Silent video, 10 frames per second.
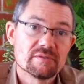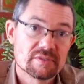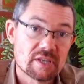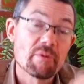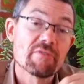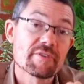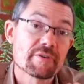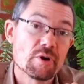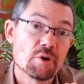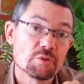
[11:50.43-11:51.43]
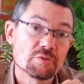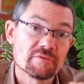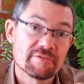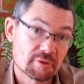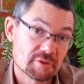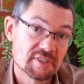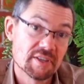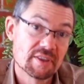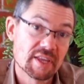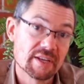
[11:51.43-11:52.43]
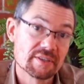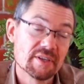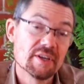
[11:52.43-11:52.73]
some of their own photosynthate